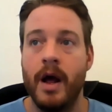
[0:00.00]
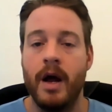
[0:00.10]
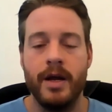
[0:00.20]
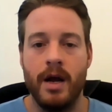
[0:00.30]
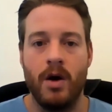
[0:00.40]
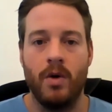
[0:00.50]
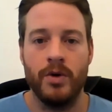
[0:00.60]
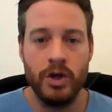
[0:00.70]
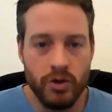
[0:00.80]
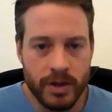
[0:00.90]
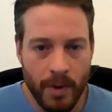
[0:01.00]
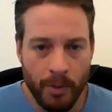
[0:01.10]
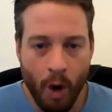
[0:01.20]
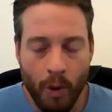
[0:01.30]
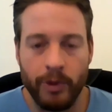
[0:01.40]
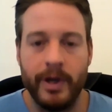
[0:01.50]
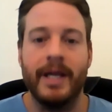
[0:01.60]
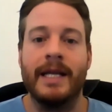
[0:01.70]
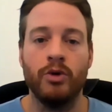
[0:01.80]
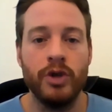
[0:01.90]
Use them
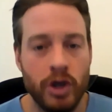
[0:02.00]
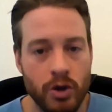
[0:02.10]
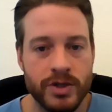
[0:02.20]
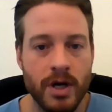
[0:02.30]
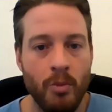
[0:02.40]
appropriately. Use them